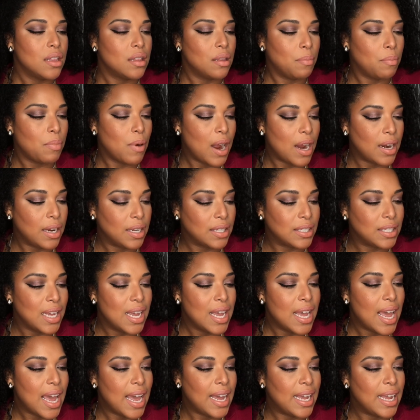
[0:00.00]
the
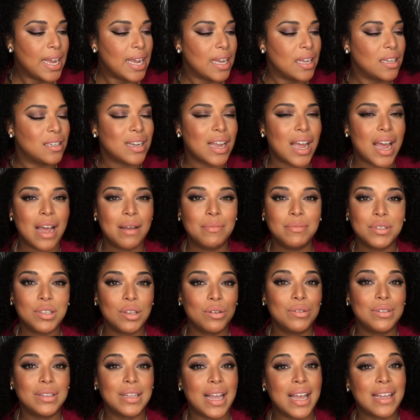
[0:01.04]
product and I'm
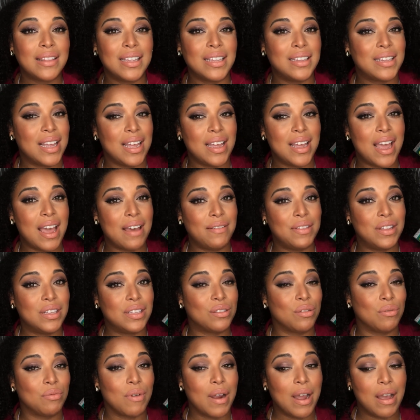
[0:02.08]
so glad that they have
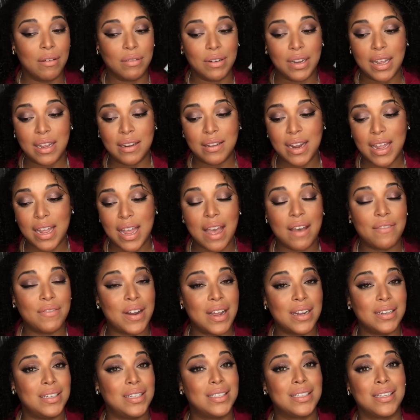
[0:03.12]
this around and they have
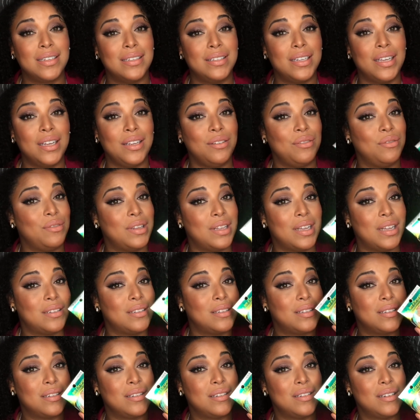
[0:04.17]
not discontinued
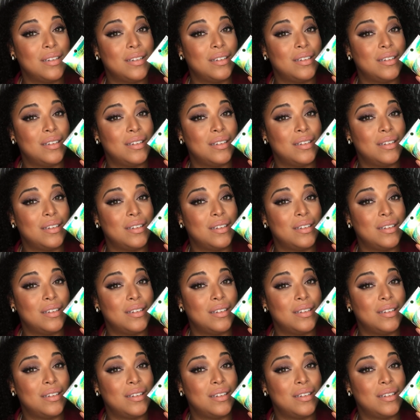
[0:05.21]
this